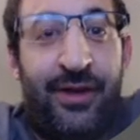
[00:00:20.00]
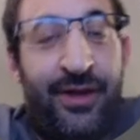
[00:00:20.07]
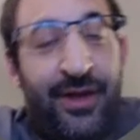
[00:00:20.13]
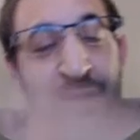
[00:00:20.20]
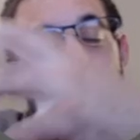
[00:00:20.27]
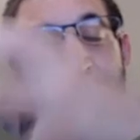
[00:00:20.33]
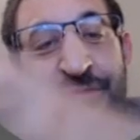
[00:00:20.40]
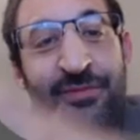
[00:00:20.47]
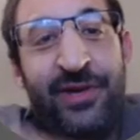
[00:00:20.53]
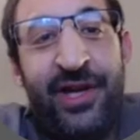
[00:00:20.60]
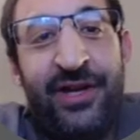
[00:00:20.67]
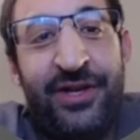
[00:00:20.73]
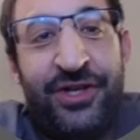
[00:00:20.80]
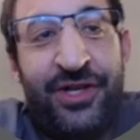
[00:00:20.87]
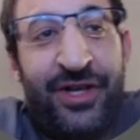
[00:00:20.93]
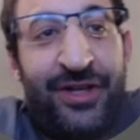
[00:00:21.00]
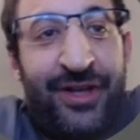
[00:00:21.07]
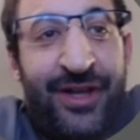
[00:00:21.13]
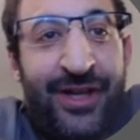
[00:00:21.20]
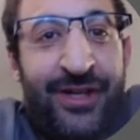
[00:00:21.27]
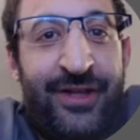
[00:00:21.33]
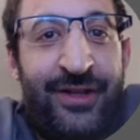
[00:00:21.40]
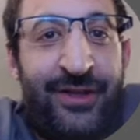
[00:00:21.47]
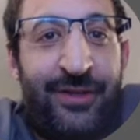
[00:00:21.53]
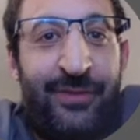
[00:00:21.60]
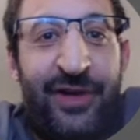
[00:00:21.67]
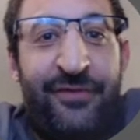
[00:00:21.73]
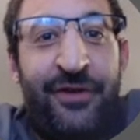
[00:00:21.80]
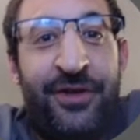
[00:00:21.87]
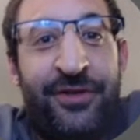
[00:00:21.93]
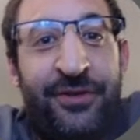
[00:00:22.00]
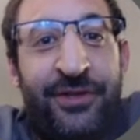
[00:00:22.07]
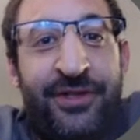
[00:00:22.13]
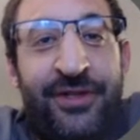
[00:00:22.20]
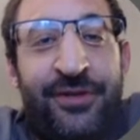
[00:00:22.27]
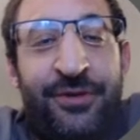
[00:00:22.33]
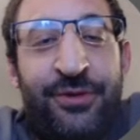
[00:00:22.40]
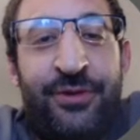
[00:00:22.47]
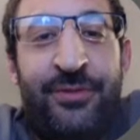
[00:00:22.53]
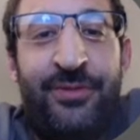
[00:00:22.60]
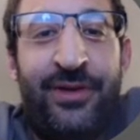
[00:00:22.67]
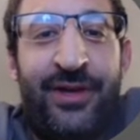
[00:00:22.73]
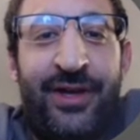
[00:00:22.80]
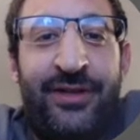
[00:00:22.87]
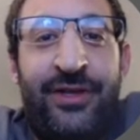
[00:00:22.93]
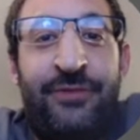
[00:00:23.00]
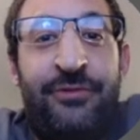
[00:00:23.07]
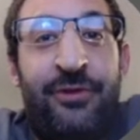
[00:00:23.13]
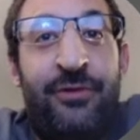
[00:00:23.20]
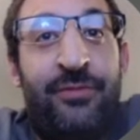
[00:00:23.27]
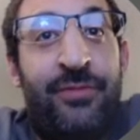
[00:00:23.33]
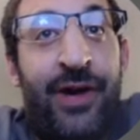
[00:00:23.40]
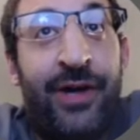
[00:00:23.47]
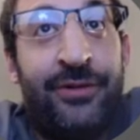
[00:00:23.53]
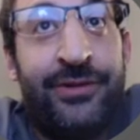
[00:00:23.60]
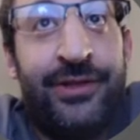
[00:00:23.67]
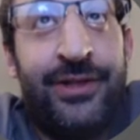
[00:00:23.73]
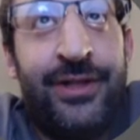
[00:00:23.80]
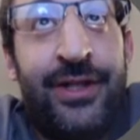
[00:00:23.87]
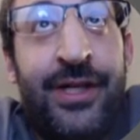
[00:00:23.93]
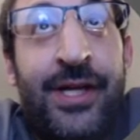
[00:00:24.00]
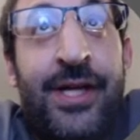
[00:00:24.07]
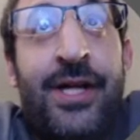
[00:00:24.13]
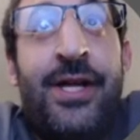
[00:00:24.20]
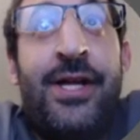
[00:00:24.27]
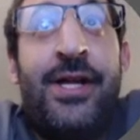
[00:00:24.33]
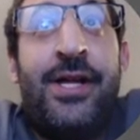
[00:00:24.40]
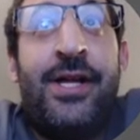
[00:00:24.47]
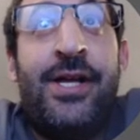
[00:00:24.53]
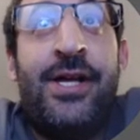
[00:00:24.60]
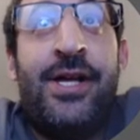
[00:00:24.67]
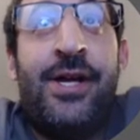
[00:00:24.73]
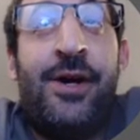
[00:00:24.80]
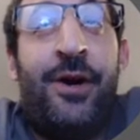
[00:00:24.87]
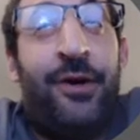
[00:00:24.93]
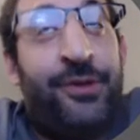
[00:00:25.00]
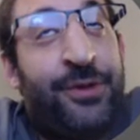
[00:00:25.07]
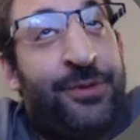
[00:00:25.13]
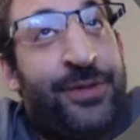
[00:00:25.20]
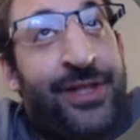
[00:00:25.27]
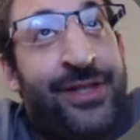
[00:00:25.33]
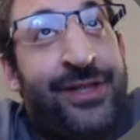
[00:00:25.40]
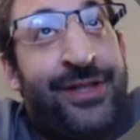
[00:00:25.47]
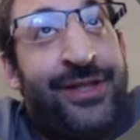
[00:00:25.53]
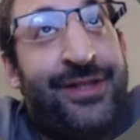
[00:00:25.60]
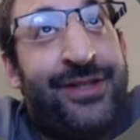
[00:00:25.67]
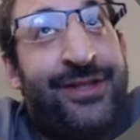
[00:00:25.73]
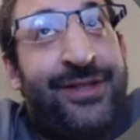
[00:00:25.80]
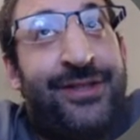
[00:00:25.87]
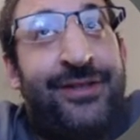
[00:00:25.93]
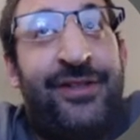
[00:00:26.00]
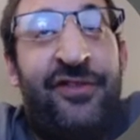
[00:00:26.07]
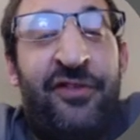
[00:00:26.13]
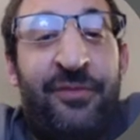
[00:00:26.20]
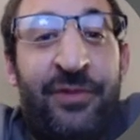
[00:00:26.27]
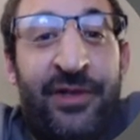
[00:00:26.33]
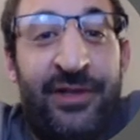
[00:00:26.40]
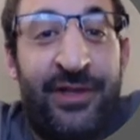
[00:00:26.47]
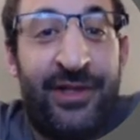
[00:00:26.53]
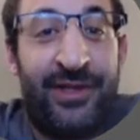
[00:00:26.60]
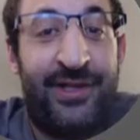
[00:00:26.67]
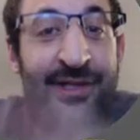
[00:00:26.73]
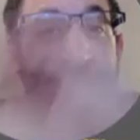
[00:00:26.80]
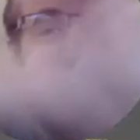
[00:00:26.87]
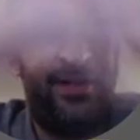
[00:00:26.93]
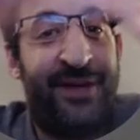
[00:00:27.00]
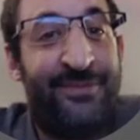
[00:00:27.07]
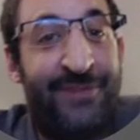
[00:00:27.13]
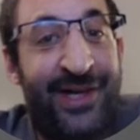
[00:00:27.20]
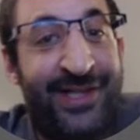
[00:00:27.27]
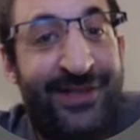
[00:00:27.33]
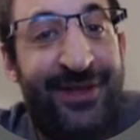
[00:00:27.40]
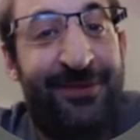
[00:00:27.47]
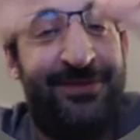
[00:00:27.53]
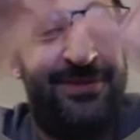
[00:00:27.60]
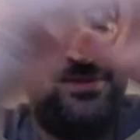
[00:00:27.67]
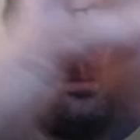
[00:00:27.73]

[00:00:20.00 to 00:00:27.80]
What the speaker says: I will begin, inshallah, my first course in YouTube, and it will be about Android development step by step.